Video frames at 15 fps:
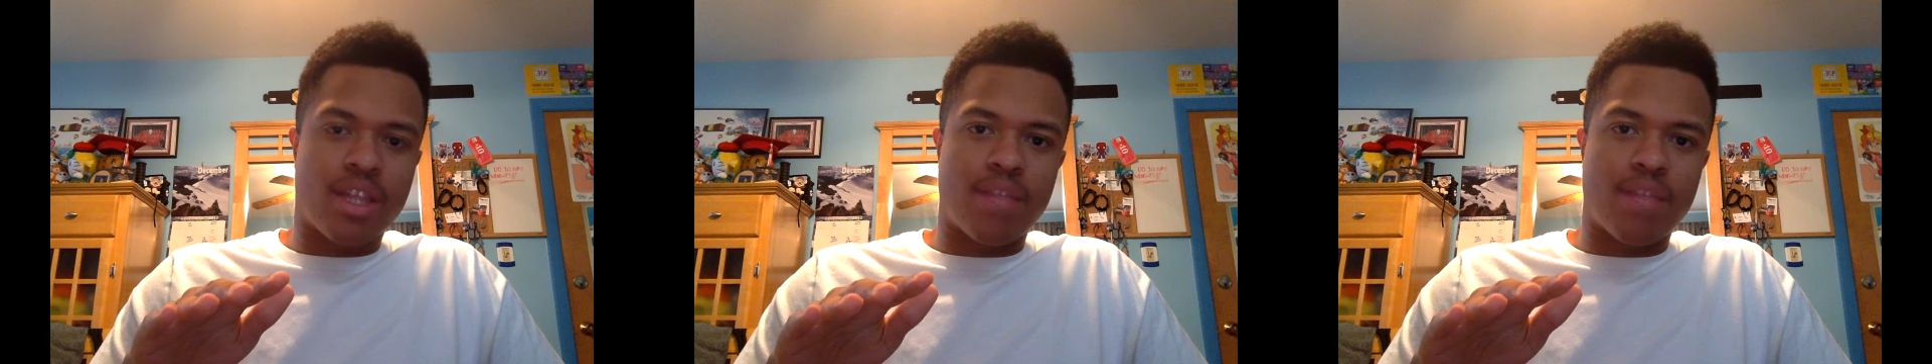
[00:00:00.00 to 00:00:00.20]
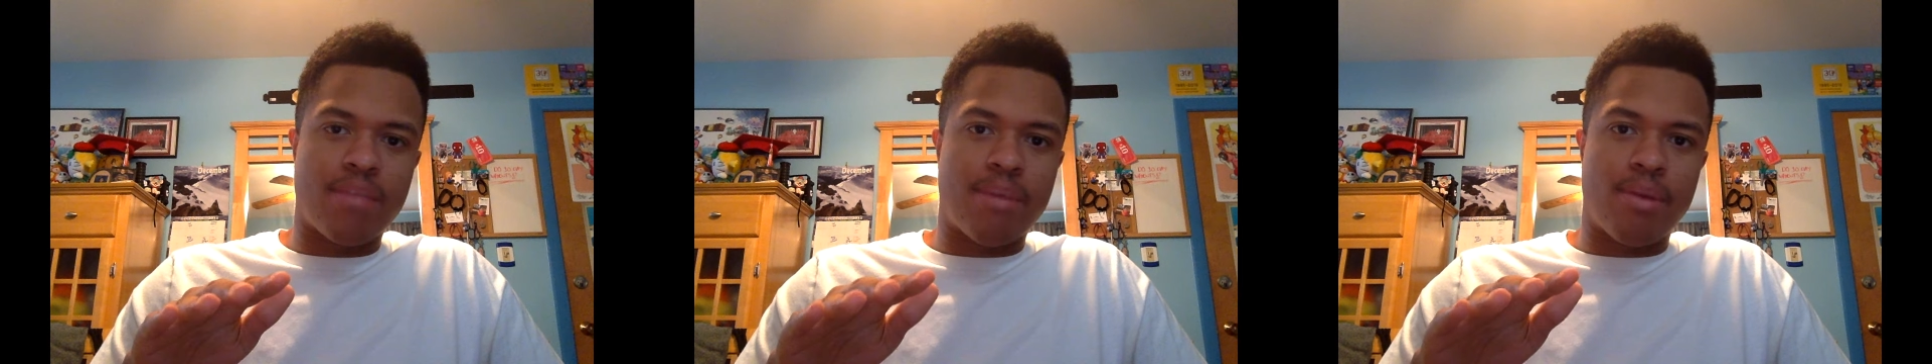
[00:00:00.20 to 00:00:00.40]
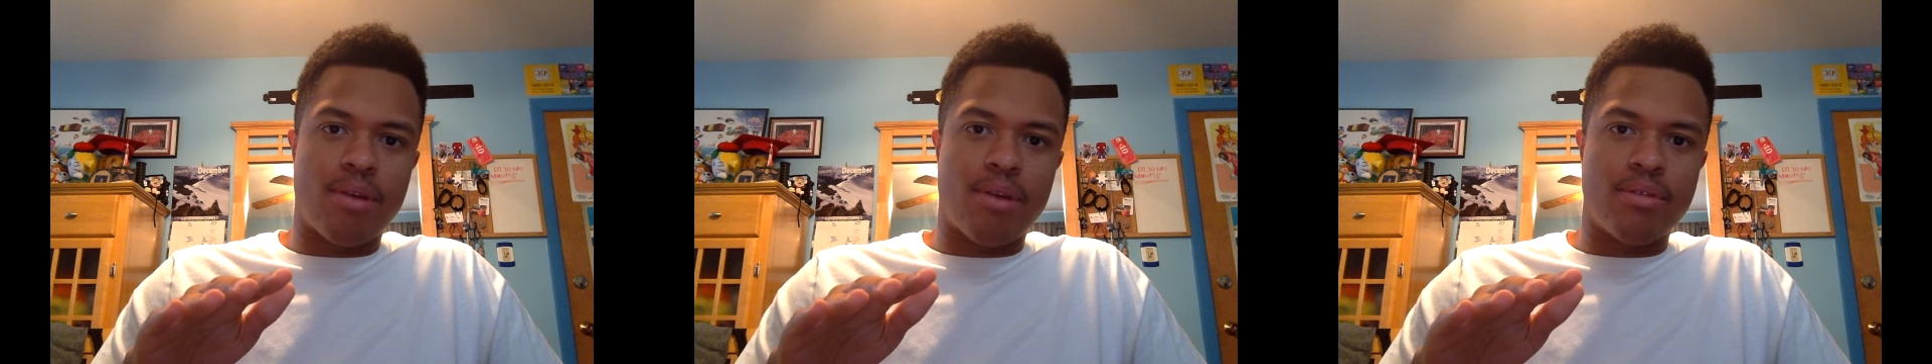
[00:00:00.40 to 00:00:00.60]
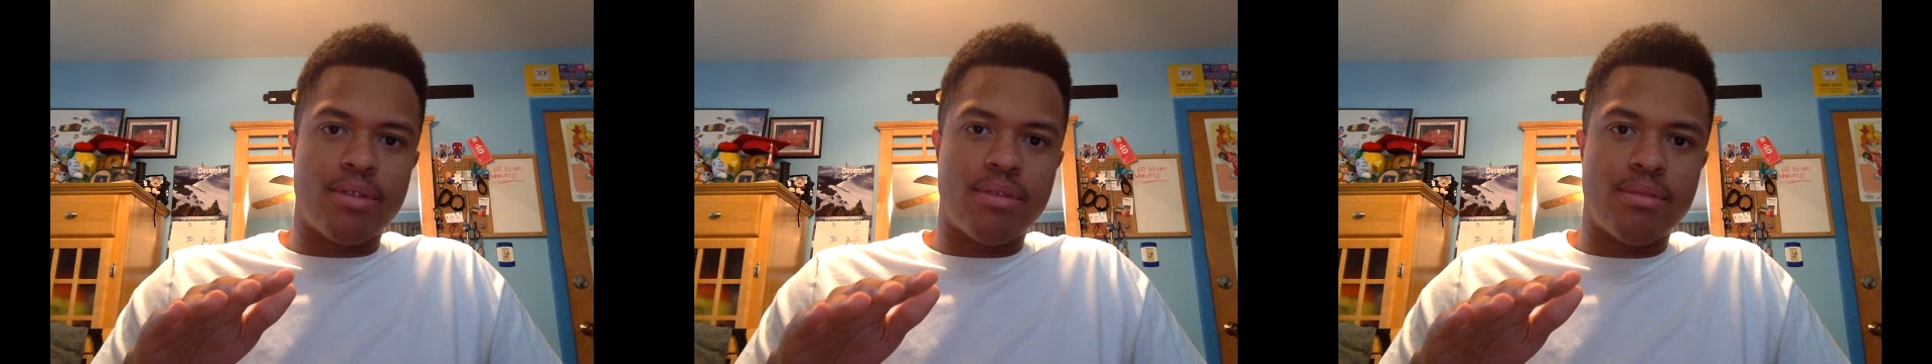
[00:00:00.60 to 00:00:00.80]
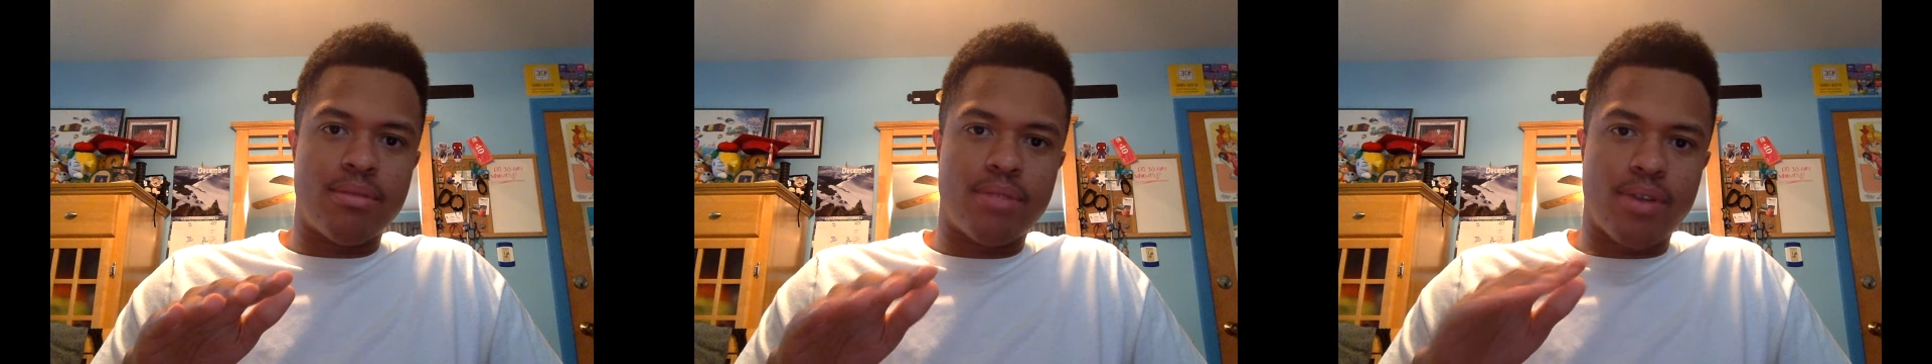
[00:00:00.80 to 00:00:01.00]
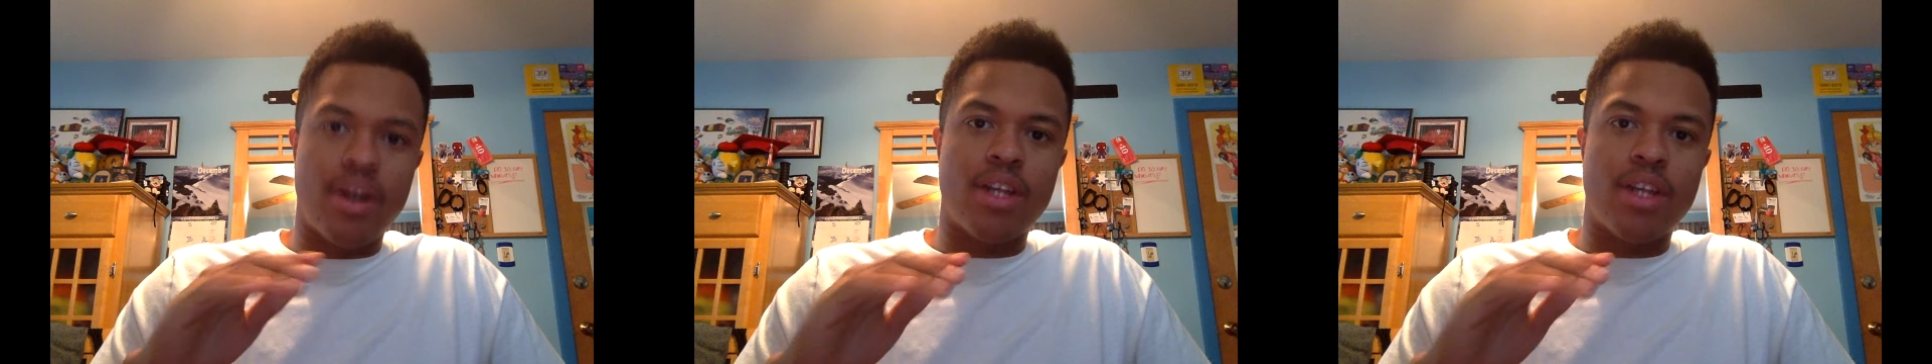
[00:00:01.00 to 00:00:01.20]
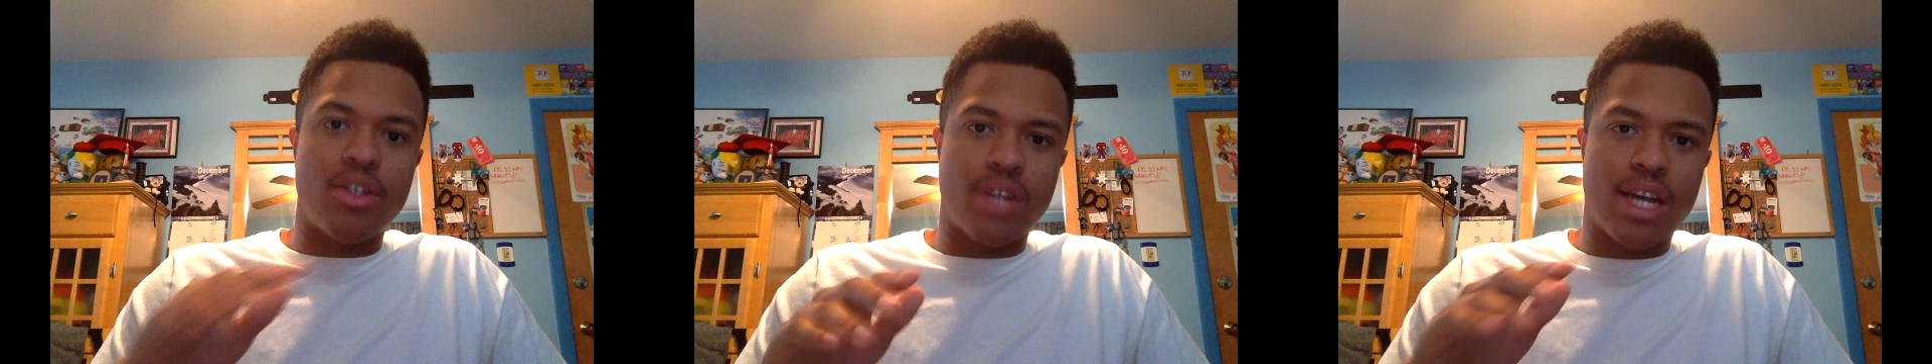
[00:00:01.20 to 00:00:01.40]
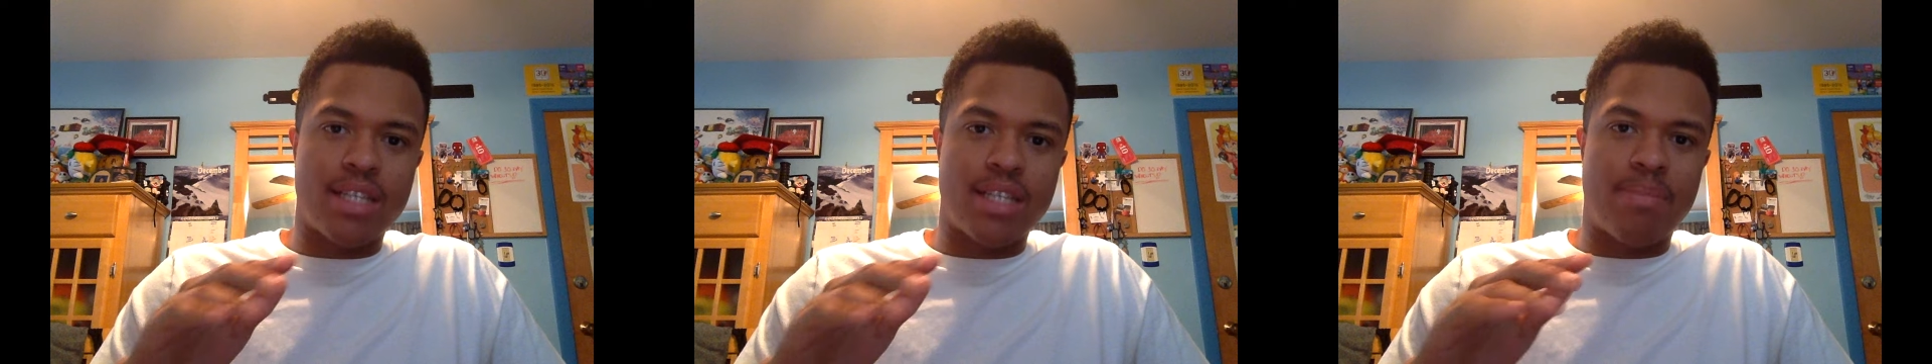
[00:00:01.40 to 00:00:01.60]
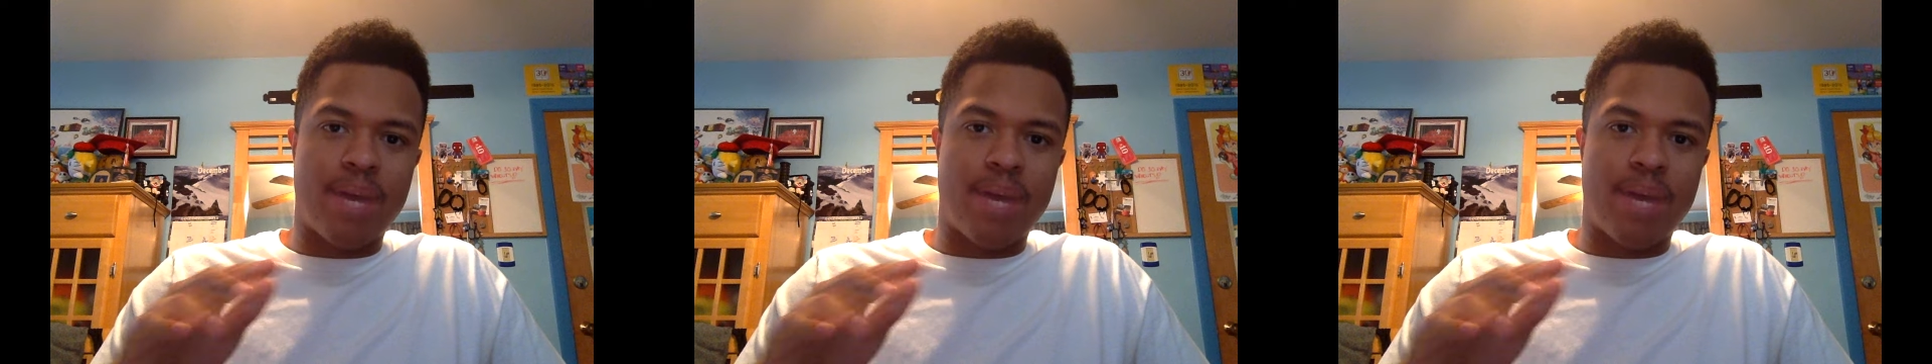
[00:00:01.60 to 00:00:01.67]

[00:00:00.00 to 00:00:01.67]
memos, so I need you guys